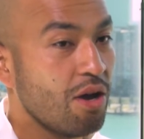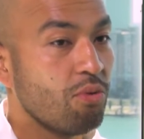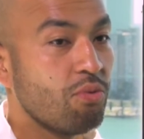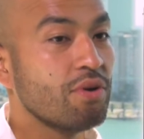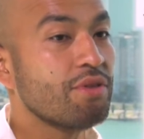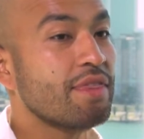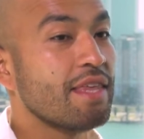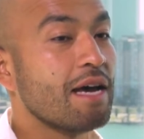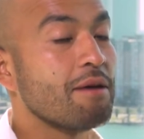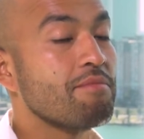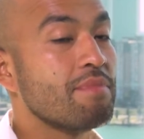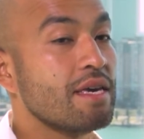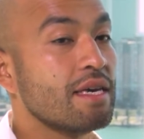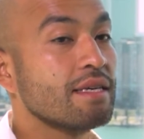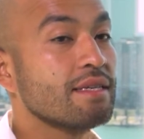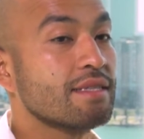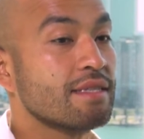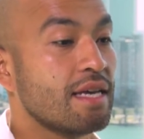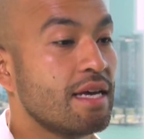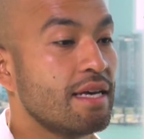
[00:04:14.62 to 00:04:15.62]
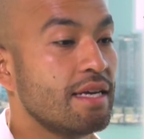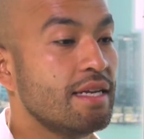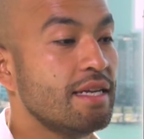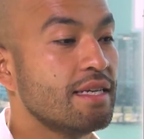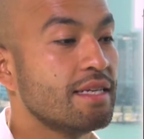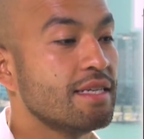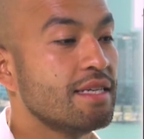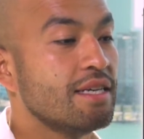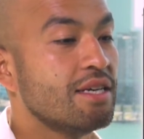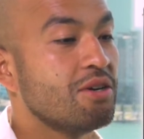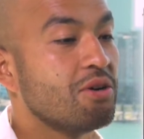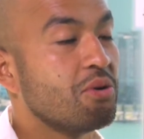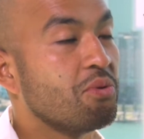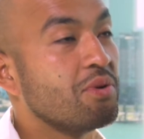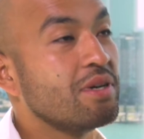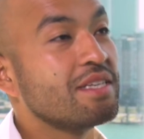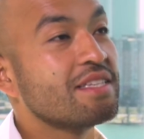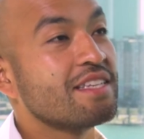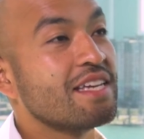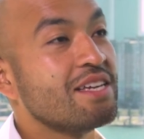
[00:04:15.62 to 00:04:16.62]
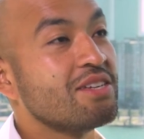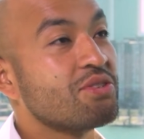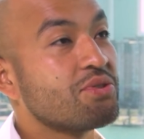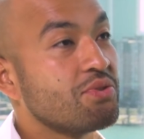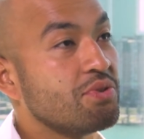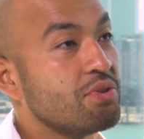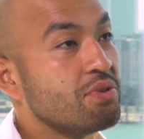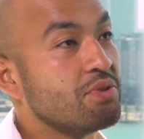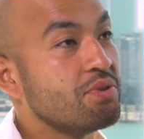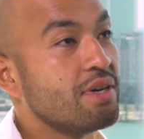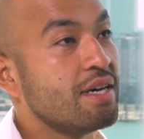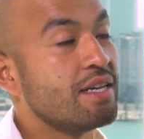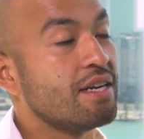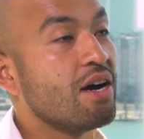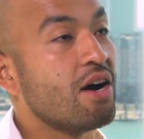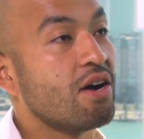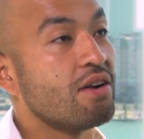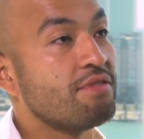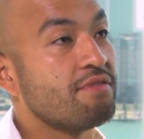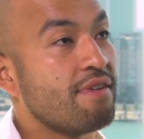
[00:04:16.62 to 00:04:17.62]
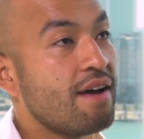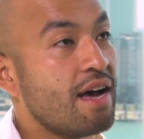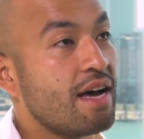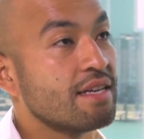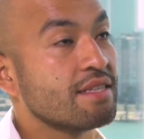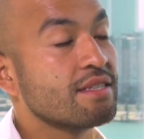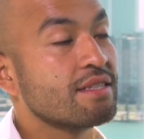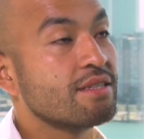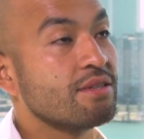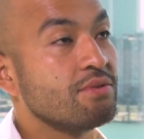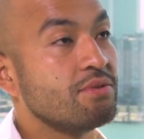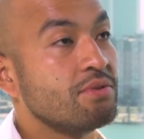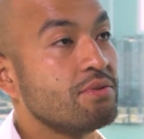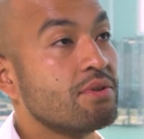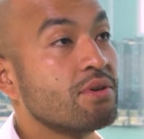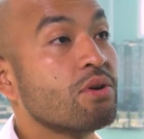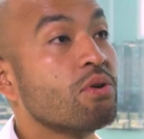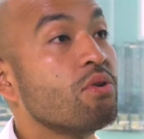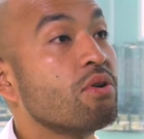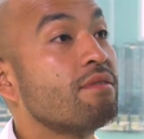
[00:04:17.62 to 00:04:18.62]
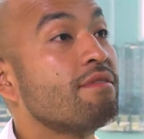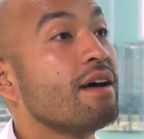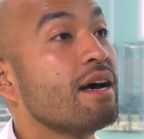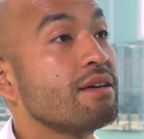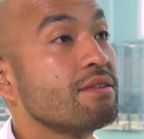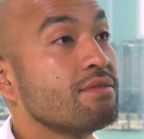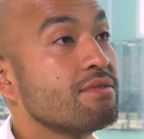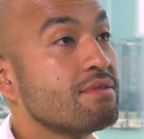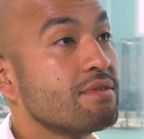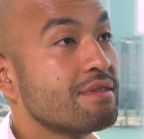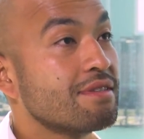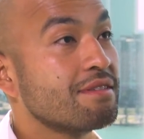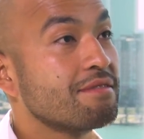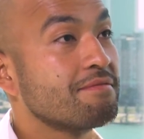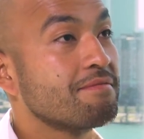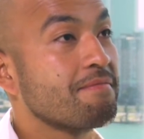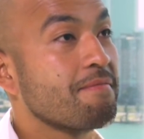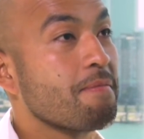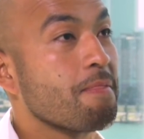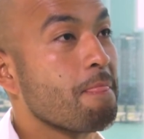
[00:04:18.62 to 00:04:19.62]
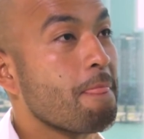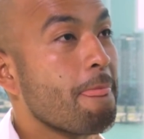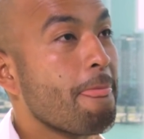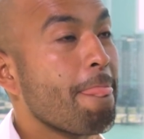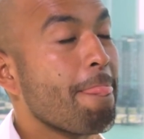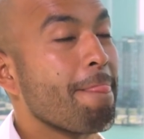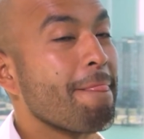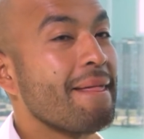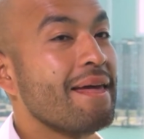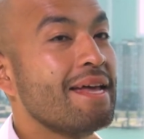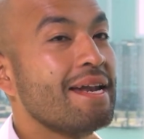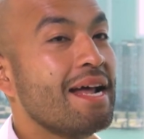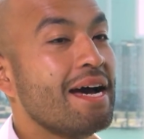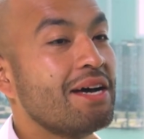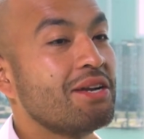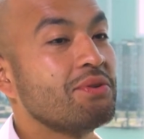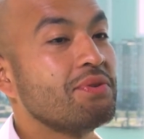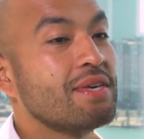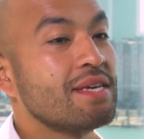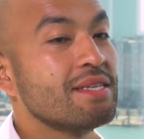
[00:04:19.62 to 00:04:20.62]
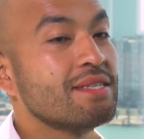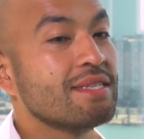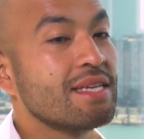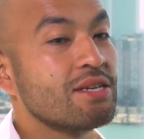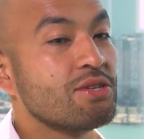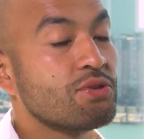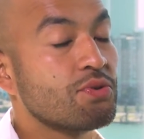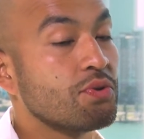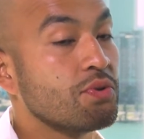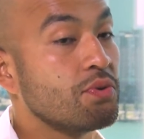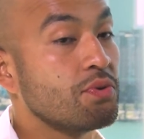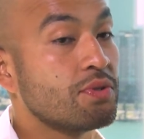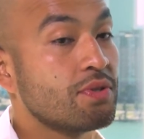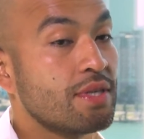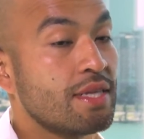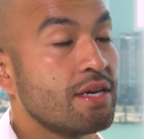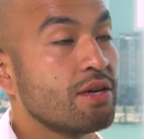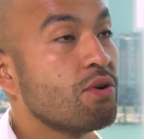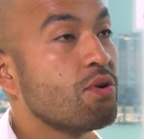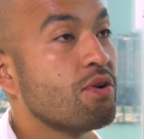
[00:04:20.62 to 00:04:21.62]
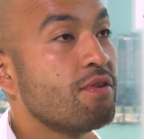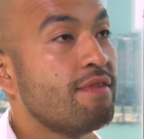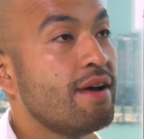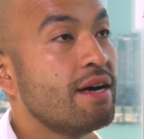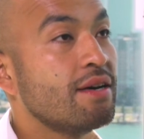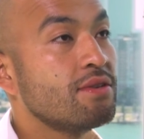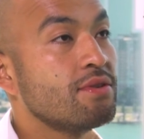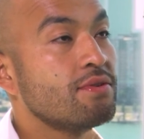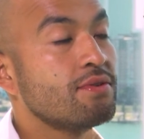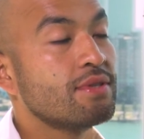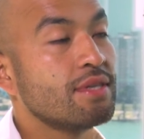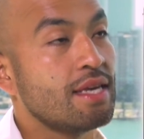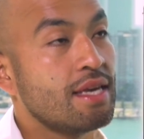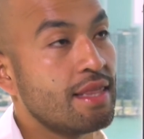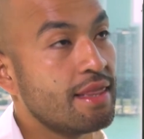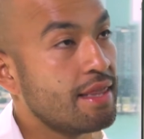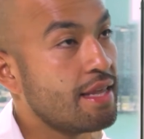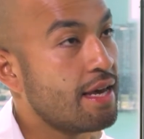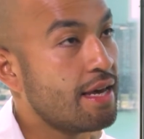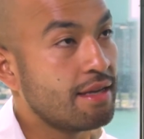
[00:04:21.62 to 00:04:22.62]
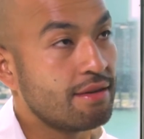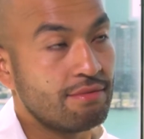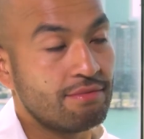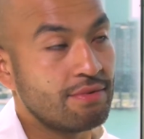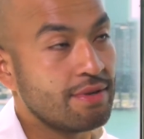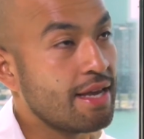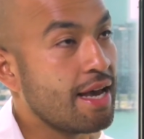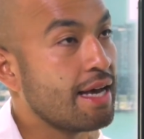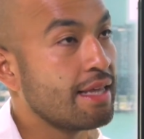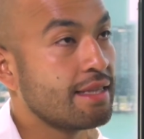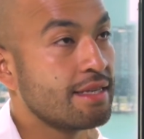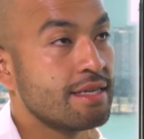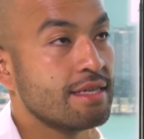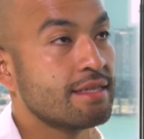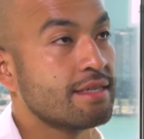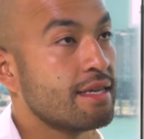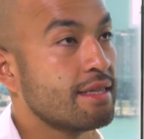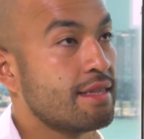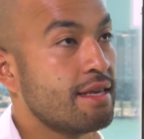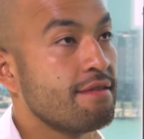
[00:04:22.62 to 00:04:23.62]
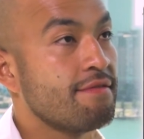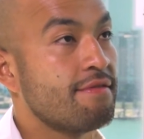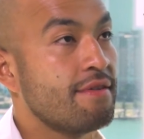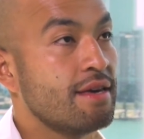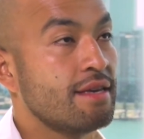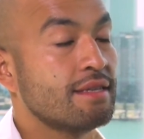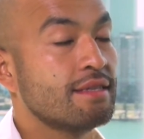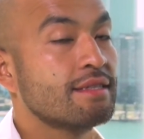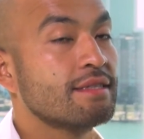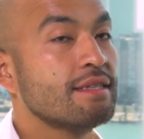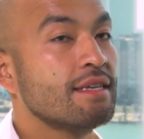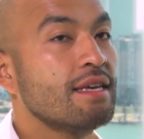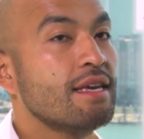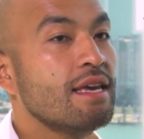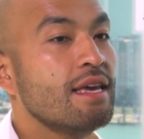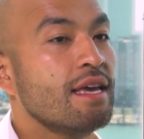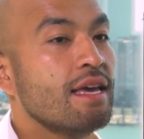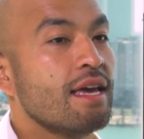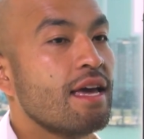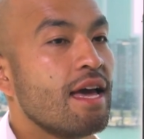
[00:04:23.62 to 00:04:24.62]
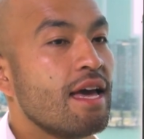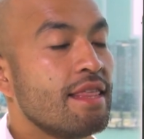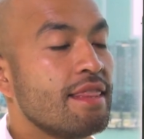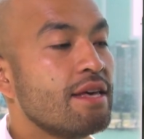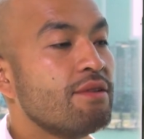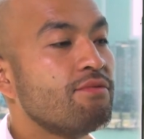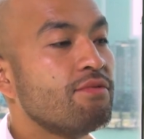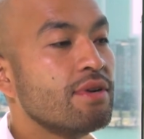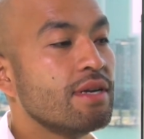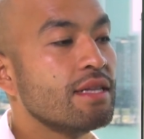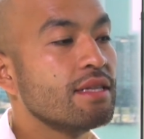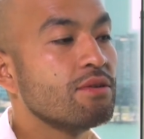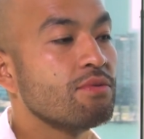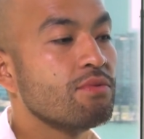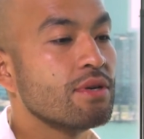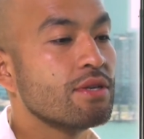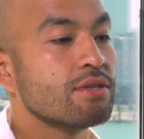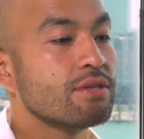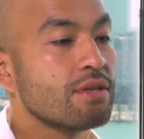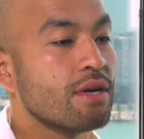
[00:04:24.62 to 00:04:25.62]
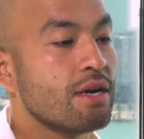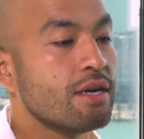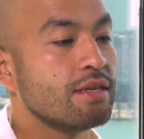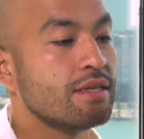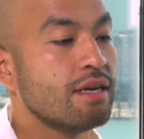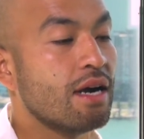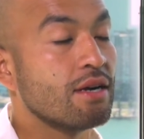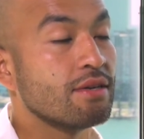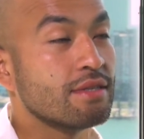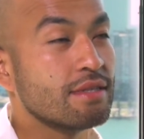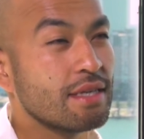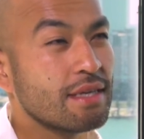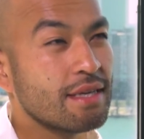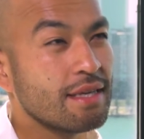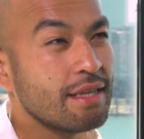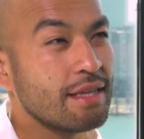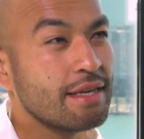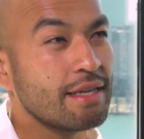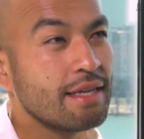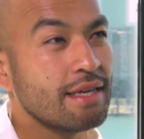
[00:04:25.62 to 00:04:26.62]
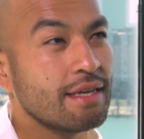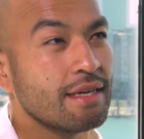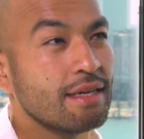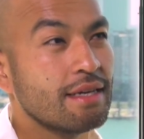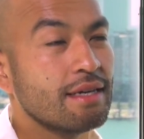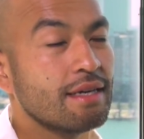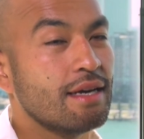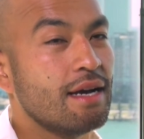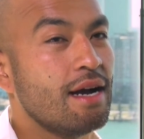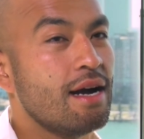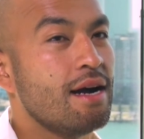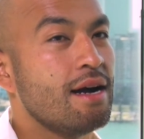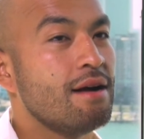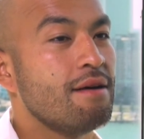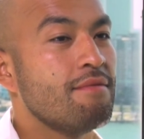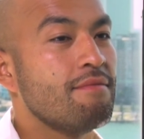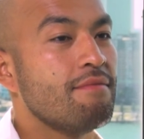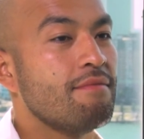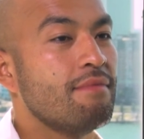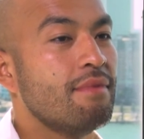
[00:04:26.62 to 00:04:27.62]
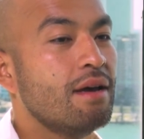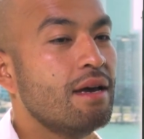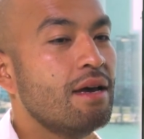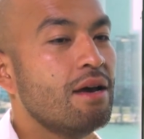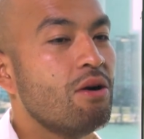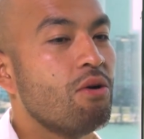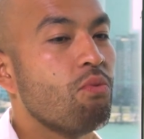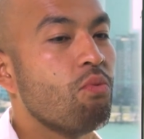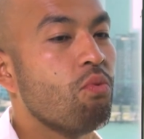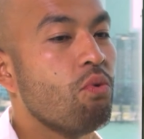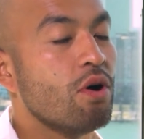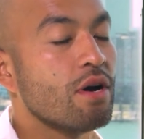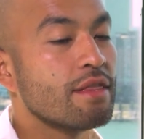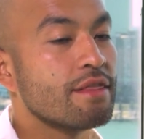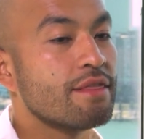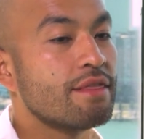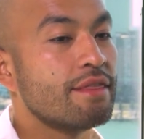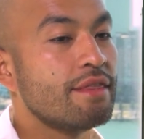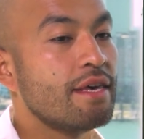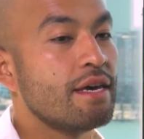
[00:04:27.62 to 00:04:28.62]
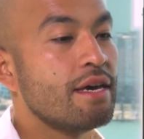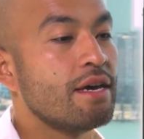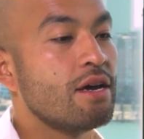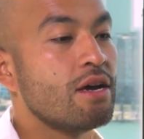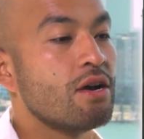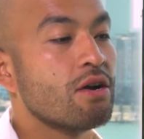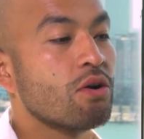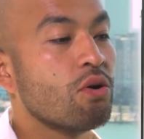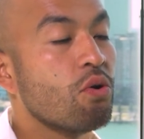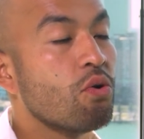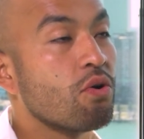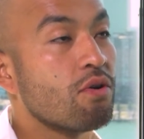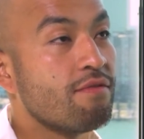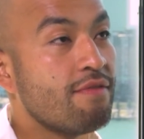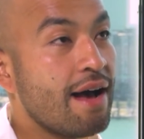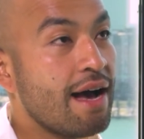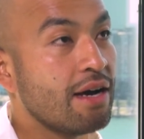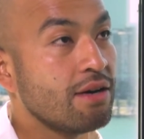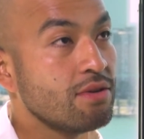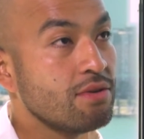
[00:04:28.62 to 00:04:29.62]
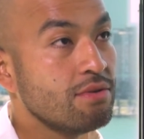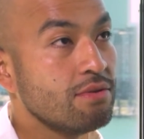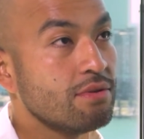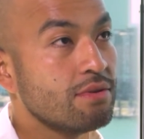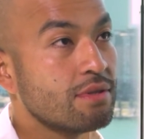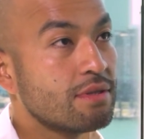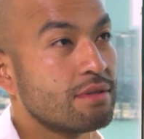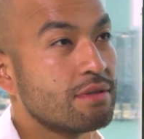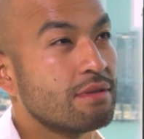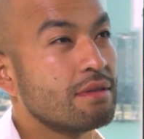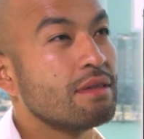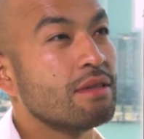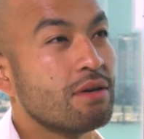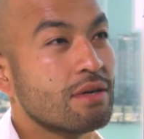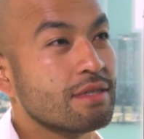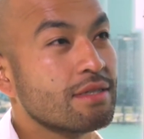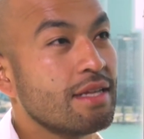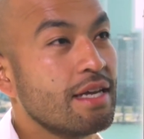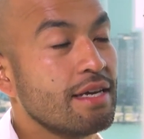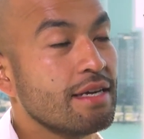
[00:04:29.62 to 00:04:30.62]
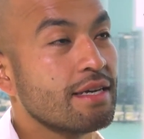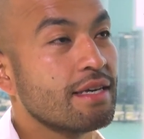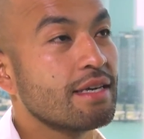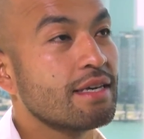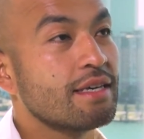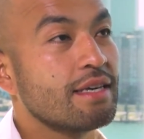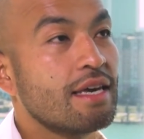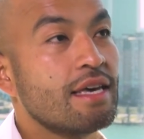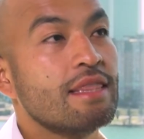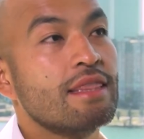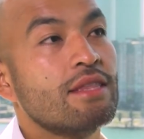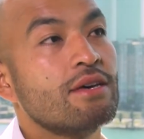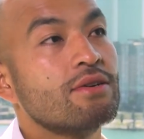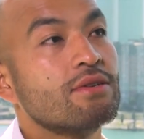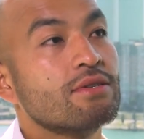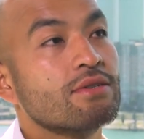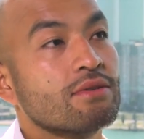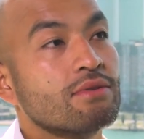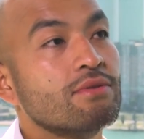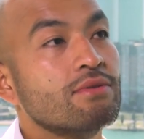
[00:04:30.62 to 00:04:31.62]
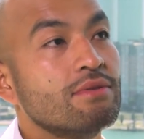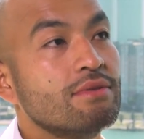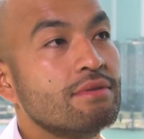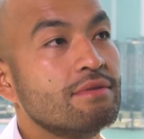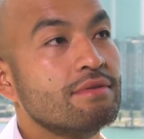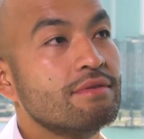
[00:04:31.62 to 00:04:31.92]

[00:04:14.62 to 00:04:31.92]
With that being said, we stay true and hard fast to the core values. And how do they stay true to their core values in the realities that they face? Mm-hmm. And then really we start articulating what their core values looks like in their school,